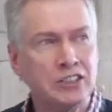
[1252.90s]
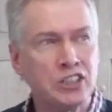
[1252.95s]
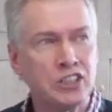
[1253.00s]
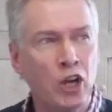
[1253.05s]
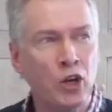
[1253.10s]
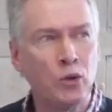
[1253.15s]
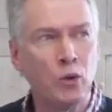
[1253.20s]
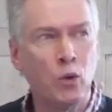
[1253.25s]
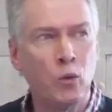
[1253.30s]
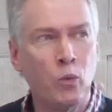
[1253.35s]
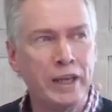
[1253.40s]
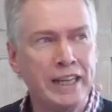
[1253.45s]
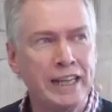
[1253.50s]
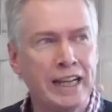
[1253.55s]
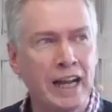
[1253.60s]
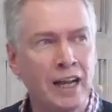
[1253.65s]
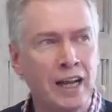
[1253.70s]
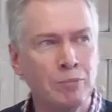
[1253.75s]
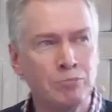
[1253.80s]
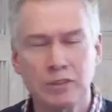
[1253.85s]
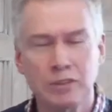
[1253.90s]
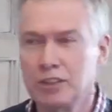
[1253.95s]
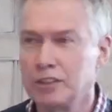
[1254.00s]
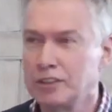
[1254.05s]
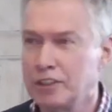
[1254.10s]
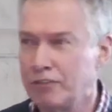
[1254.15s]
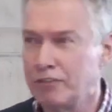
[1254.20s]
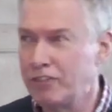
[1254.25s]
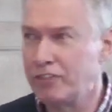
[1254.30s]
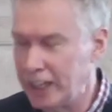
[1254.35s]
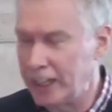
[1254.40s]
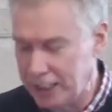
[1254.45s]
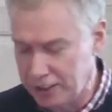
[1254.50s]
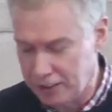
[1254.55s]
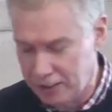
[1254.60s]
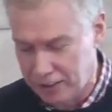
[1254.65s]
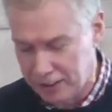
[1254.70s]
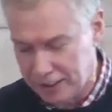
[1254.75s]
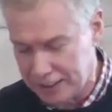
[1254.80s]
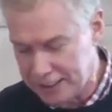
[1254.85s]
And so we come to the
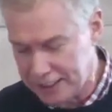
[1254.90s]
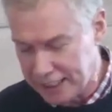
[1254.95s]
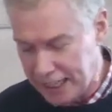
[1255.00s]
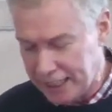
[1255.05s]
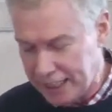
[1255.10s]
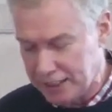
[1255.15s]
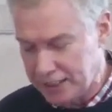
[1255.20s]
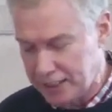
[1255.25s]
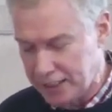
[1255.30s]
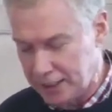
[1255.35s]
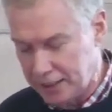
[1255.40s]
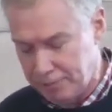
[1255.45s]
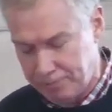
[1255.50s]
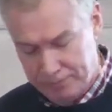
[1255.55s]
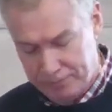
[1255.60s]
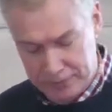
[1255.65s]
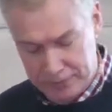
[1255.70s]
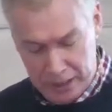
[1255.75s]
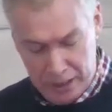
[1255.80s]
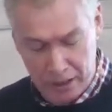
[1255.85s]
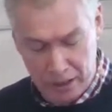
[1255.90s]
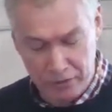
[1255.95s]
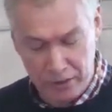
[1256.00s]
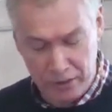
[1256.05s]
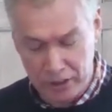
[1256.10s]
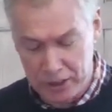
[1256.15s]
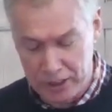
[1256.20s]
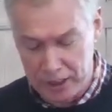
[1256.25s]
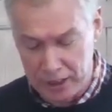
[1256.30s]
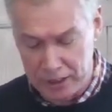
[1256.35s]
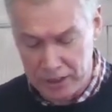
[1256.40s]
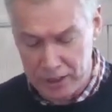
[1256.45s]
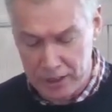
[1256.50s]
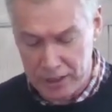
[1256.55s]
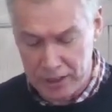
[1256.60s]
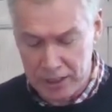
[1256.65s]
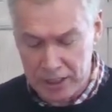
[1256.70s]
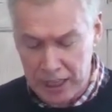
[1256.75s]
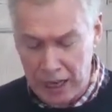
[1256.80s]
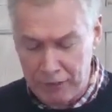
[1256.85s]
final stanza, uh,
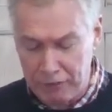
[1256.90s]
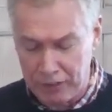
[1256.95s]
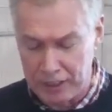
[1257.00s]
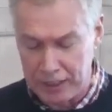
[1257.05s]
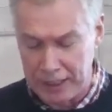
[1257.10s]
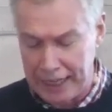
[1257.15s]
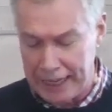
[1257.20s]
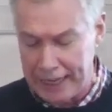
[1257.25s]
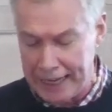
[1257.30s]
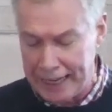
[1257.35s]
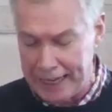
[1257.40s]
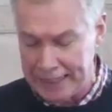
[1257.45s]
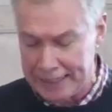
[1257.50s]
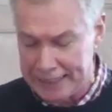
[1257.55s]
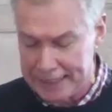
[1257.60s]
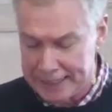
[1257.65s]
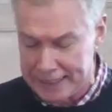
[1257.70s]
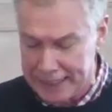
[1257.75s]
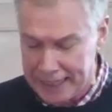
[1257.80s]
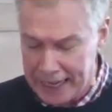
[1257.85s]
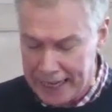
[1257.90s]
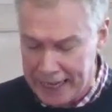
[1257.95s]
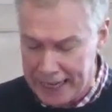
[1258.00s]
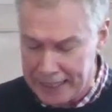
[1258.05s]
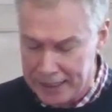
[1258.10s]
verses 7 and